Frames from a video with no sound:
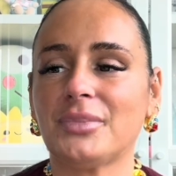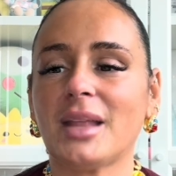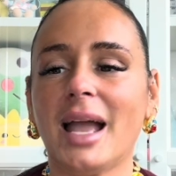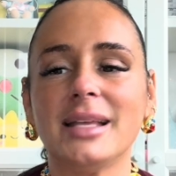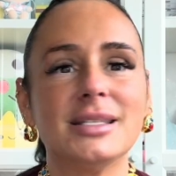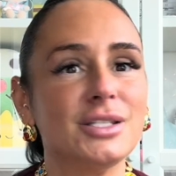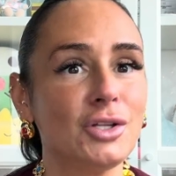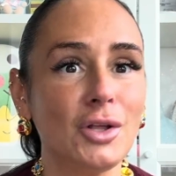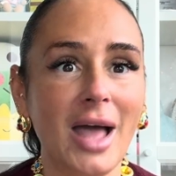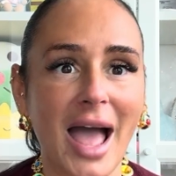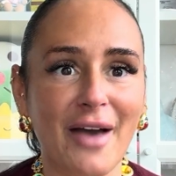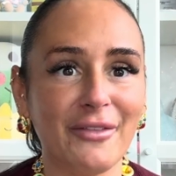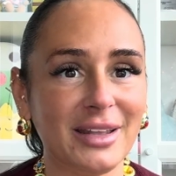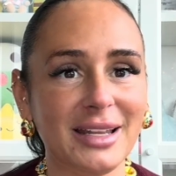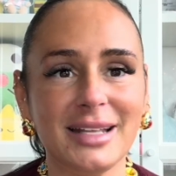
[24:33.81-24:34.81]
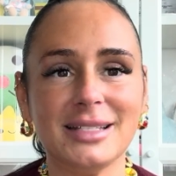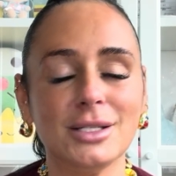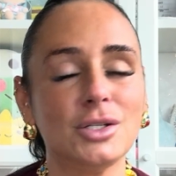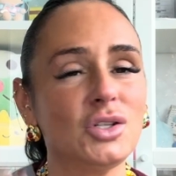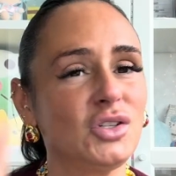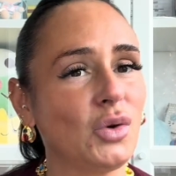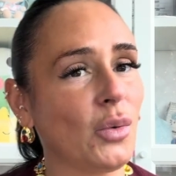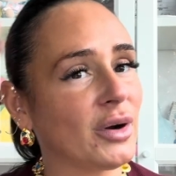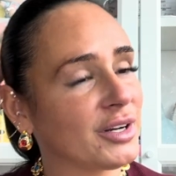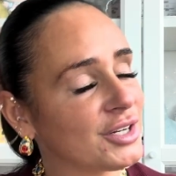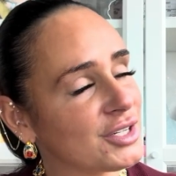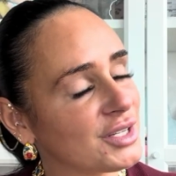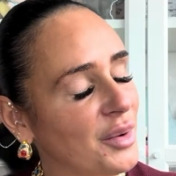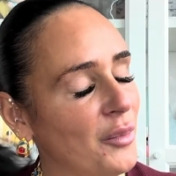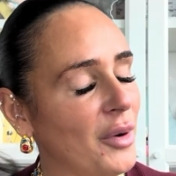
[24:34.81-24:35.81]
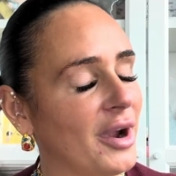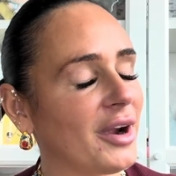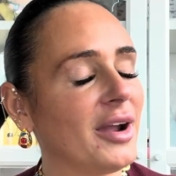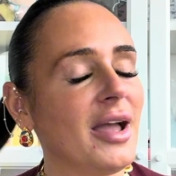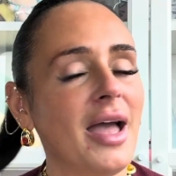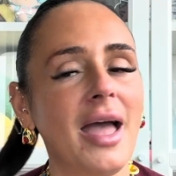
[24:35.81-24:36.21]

I still have it. It's in storage somewhere.